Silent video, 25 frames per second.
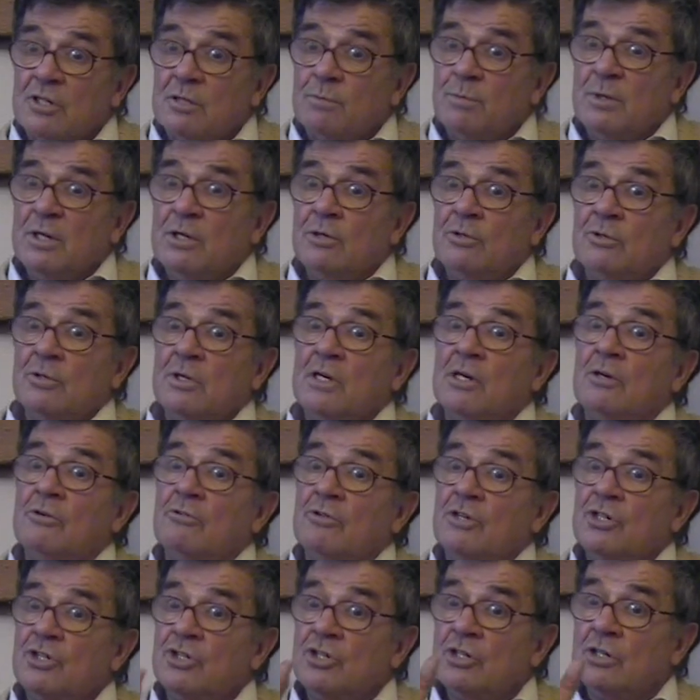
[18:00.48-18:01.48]
between
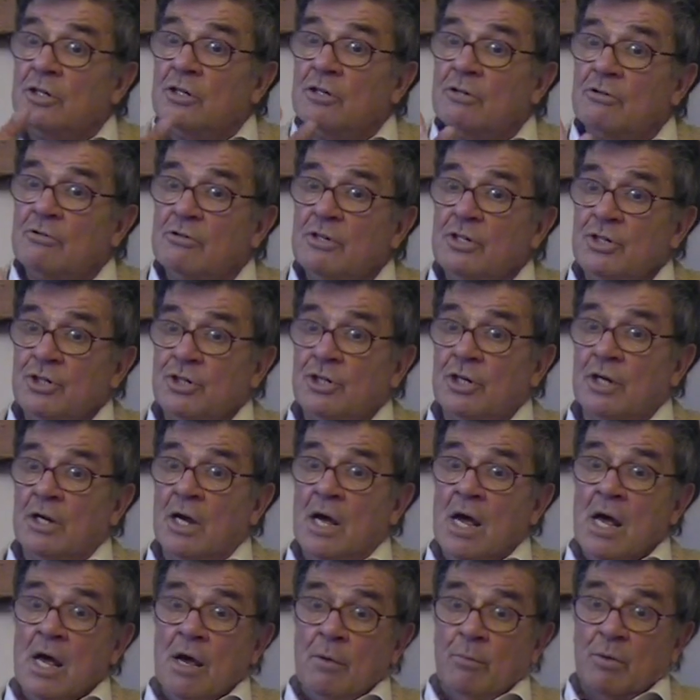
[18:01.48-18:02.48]
Christian and Christian.
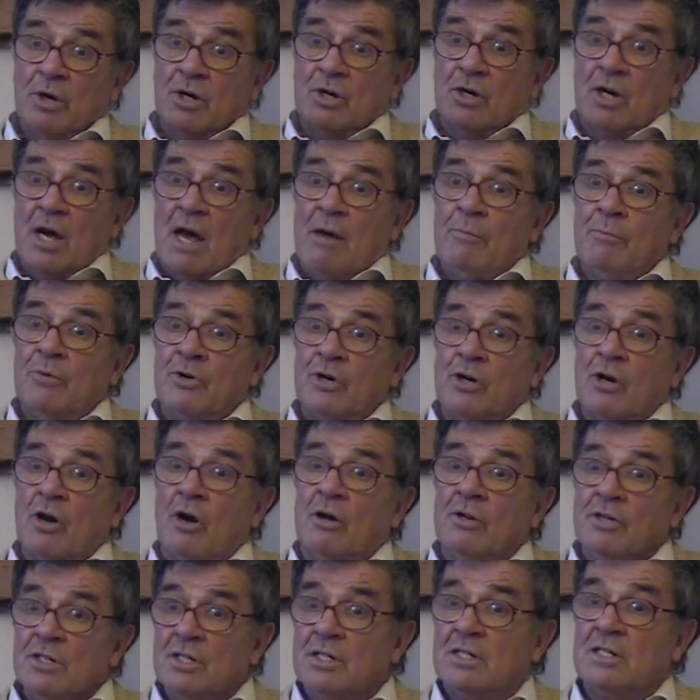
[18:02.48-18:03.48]
Emperor
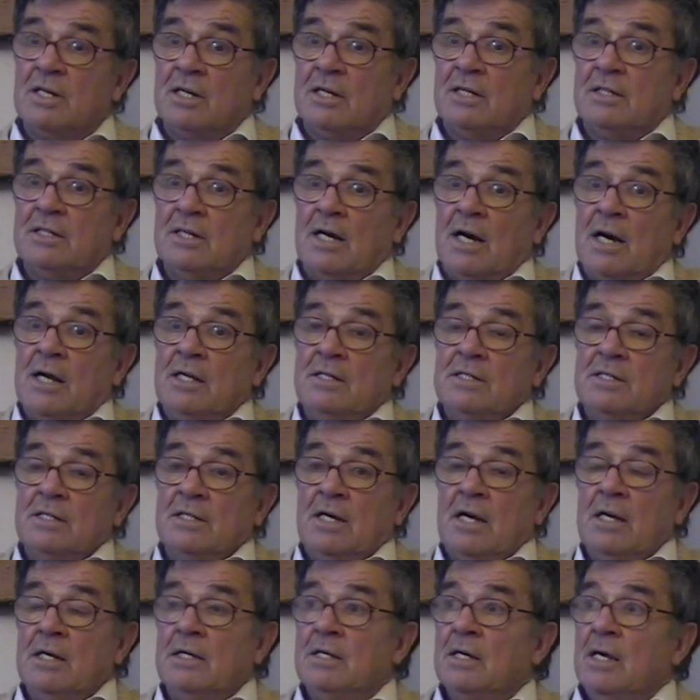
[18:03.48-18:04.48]
Constantine
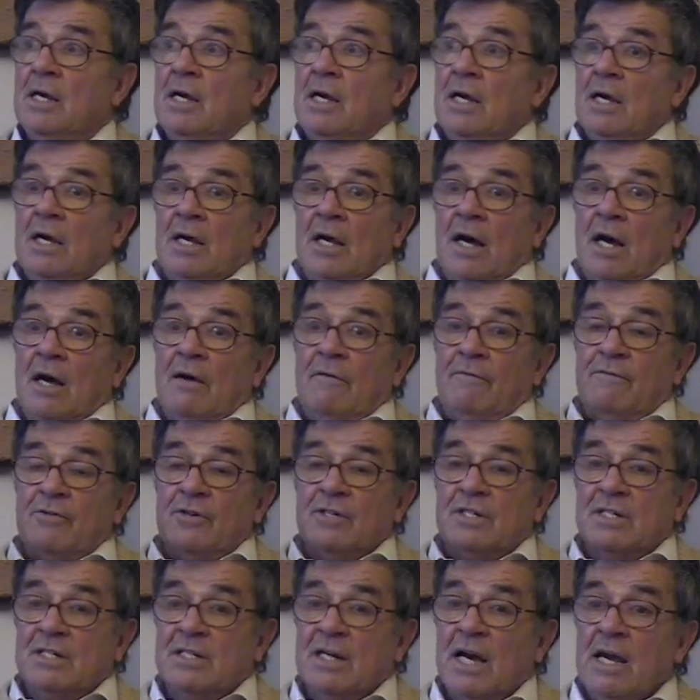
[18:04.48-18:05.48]
said, for a
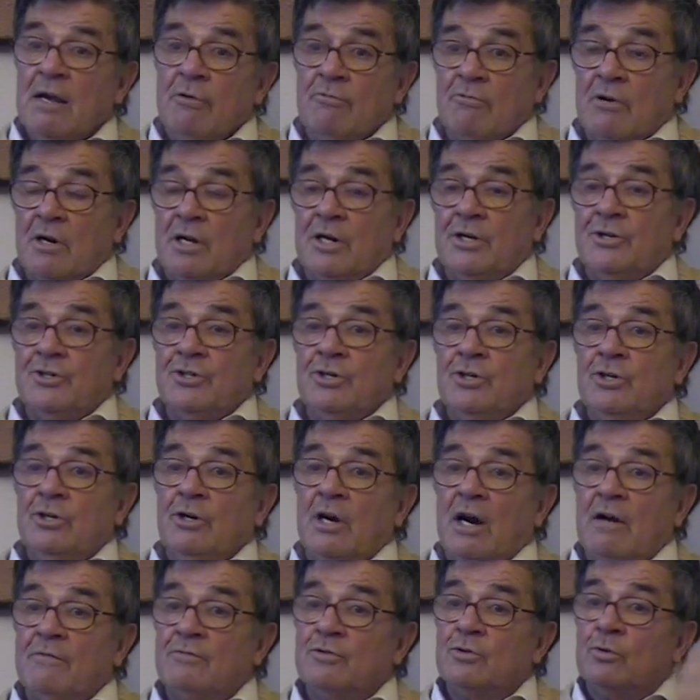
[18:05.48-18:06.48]
state religion, you
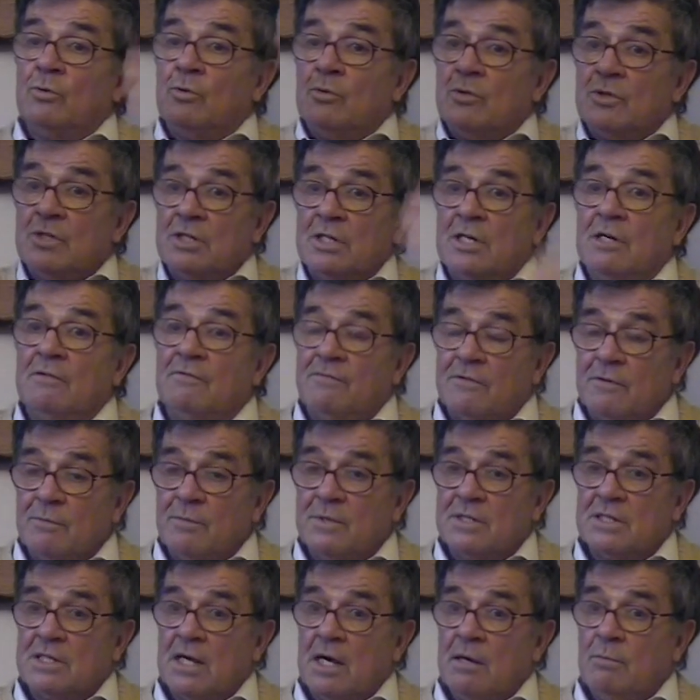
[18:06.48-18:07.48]
have to all sing from the
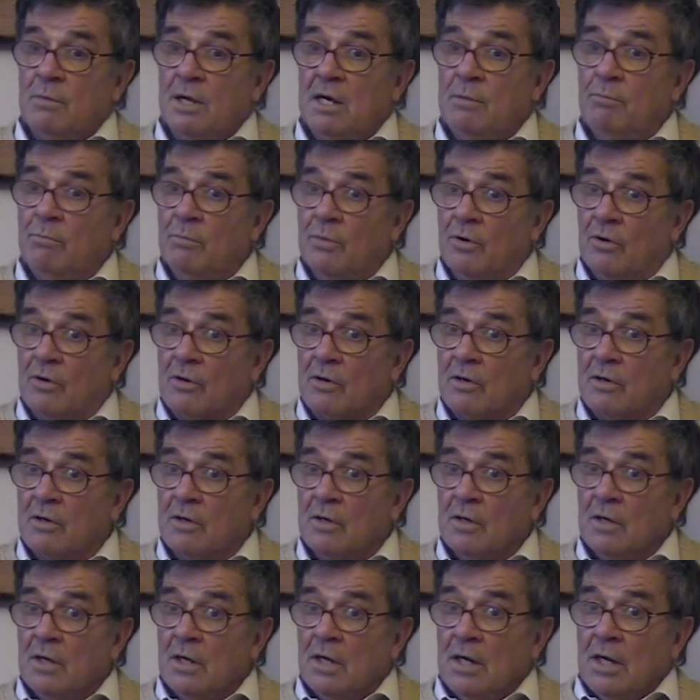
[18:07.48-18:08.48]
same hymn book.
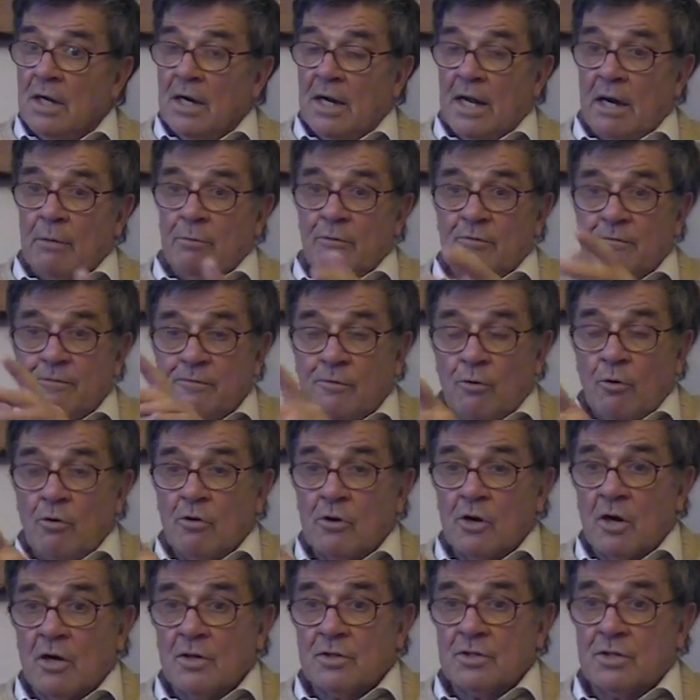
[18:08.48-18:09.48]
Now, before
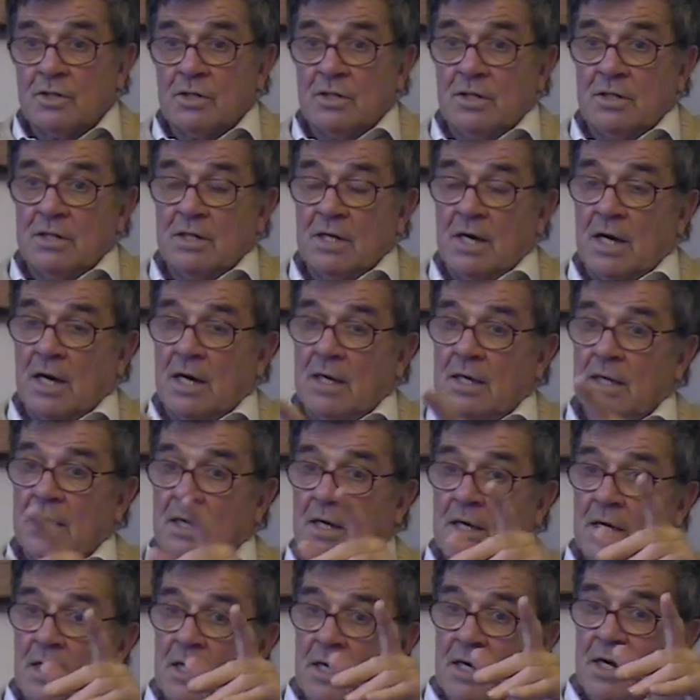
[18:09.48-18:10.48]
Constantine,
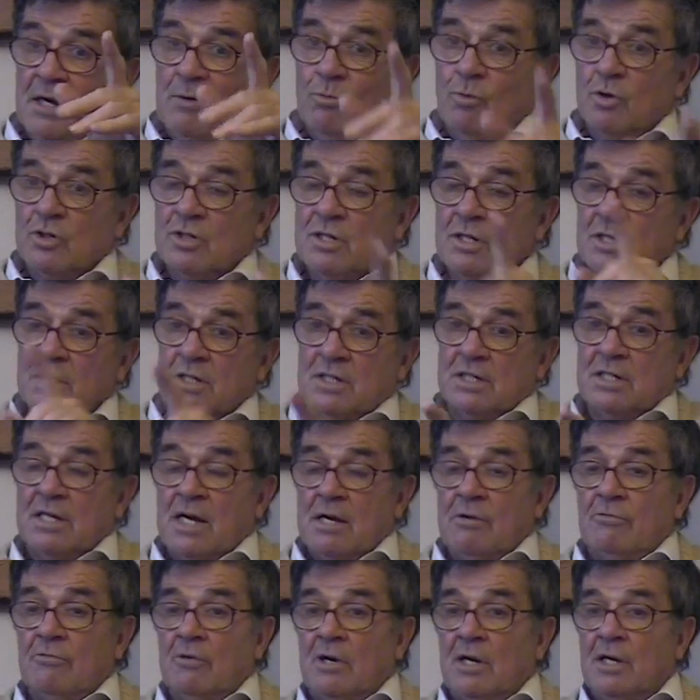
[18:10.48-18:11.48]
it wasn't a
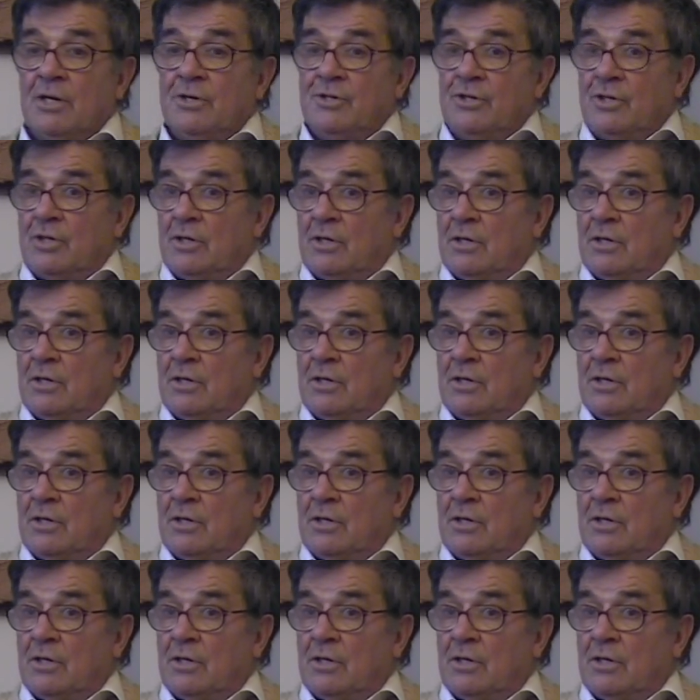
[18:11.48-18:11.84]
state religion,